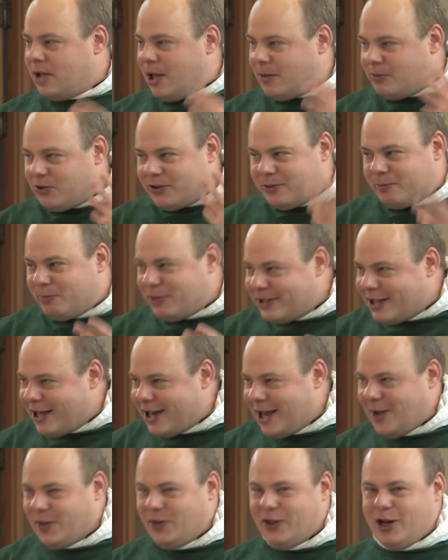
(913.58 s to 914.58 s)
I'm just putting
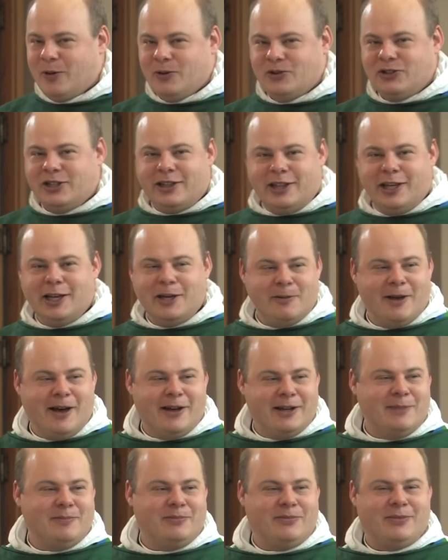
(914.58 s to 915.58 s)
that out there. I want you to think
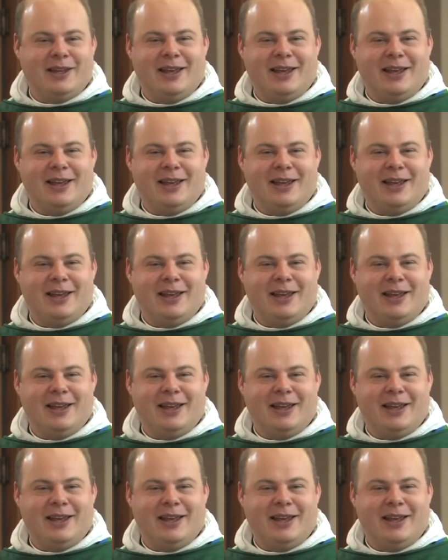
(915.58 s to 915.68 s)
about it.